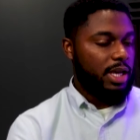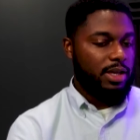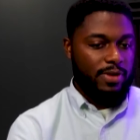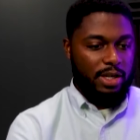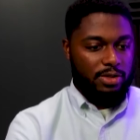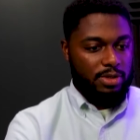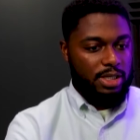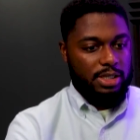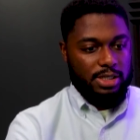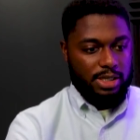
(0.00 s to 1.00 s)
If I do
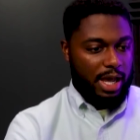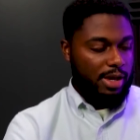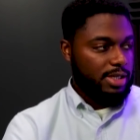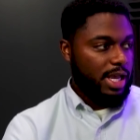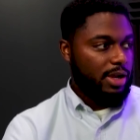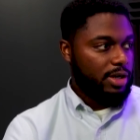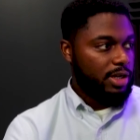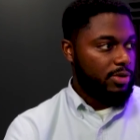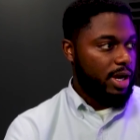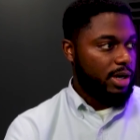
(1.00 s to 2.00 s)
this, how is that going to
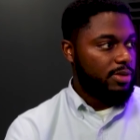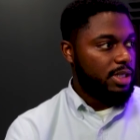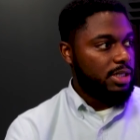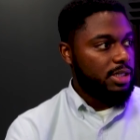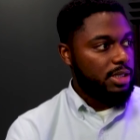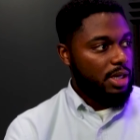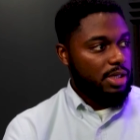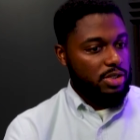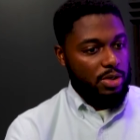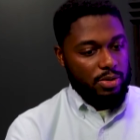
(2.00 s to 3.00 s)
interact with this?
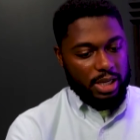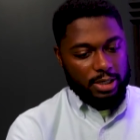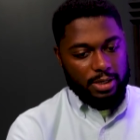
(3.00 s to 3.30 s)
So, like,